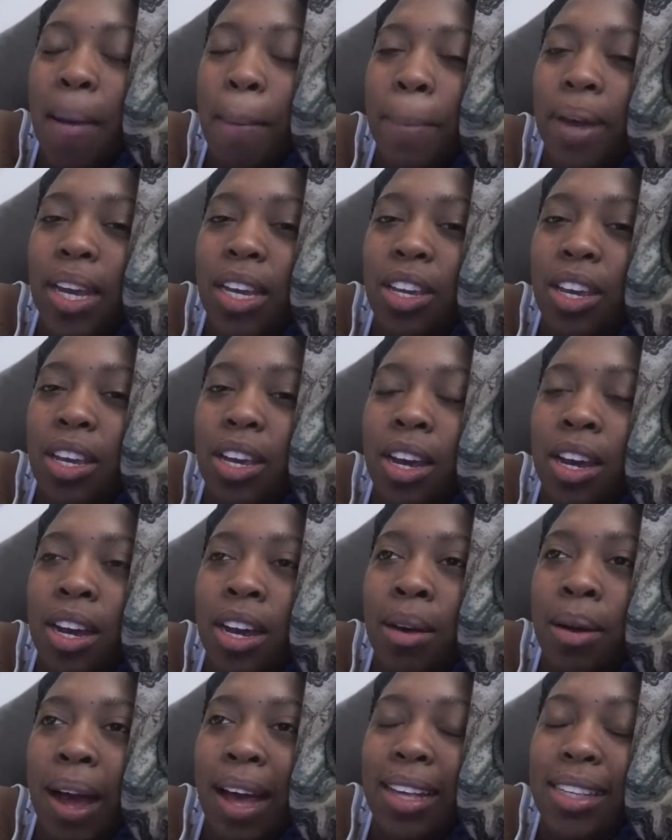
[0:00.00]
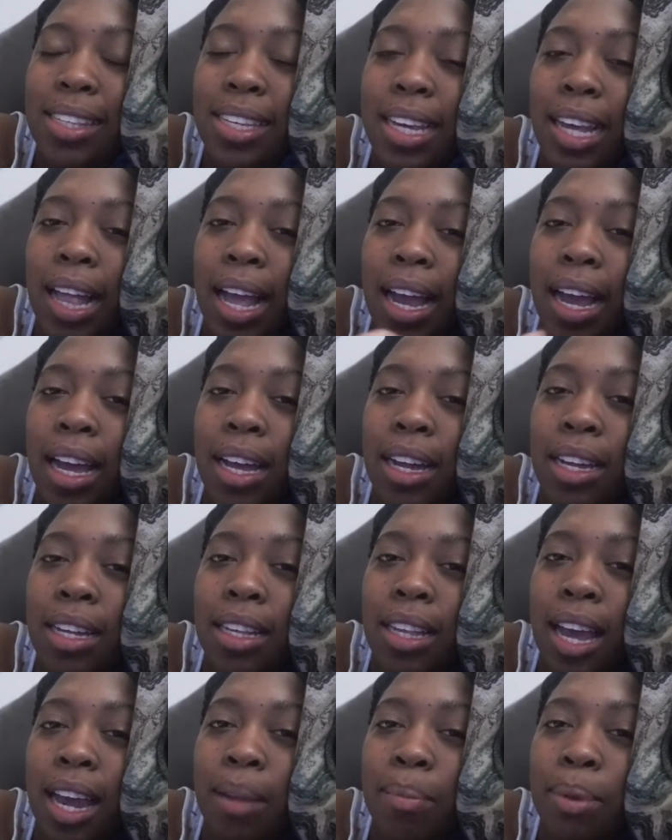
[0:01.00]
But I see like a
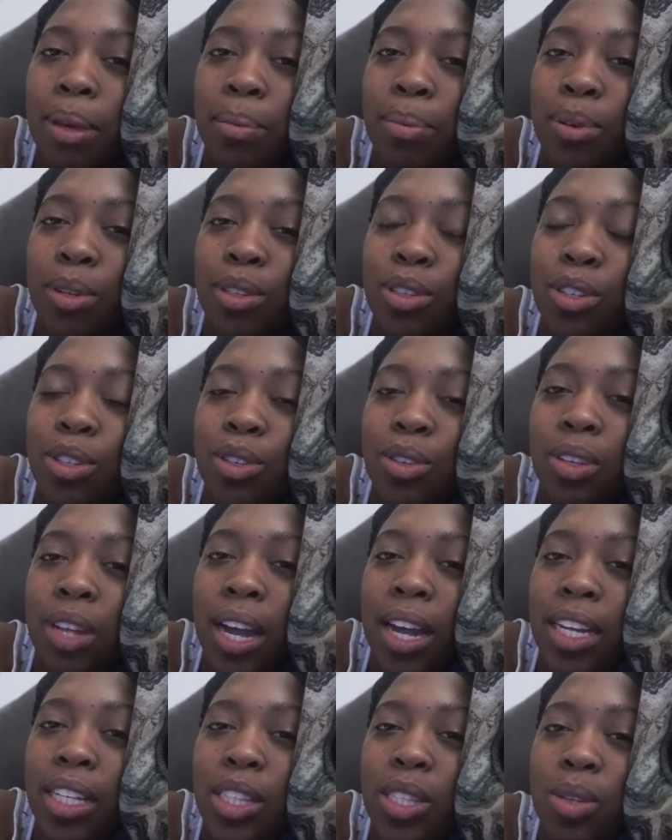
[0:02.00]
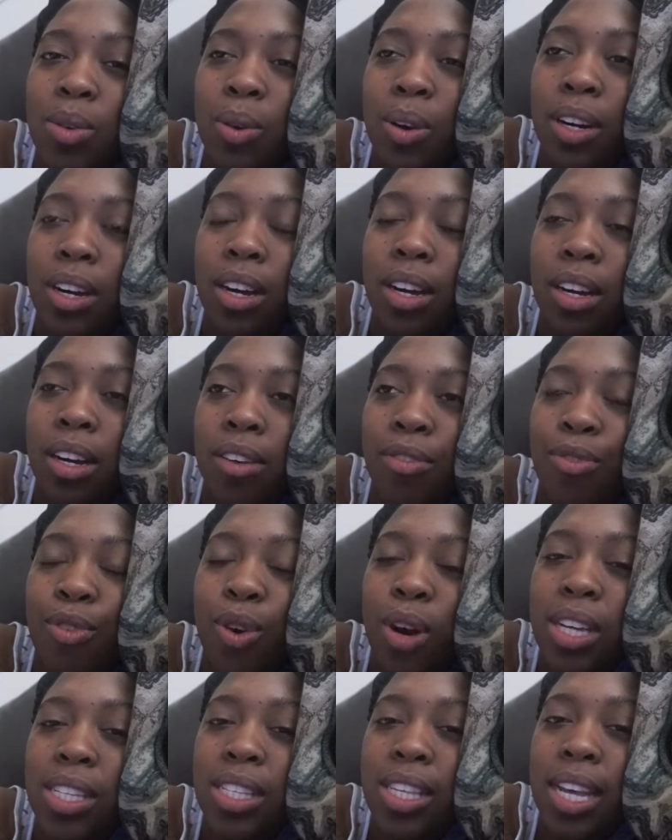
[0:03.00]
lot of people do like
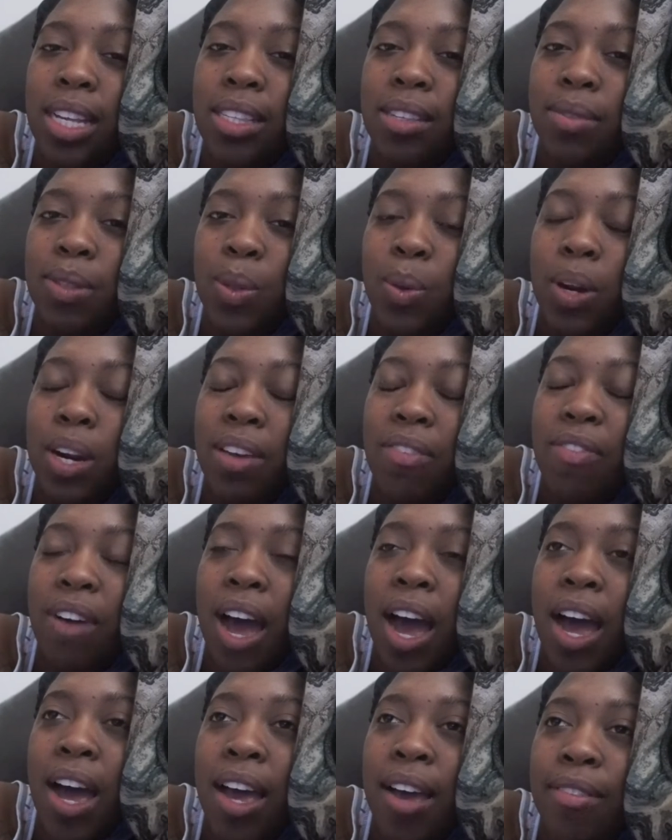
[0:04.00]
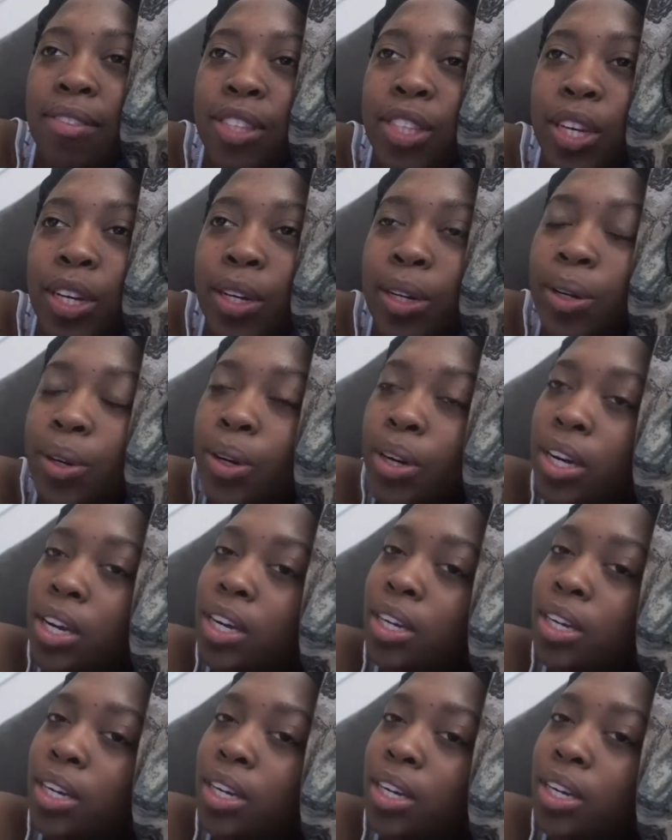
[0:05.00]
4 sets of 25, so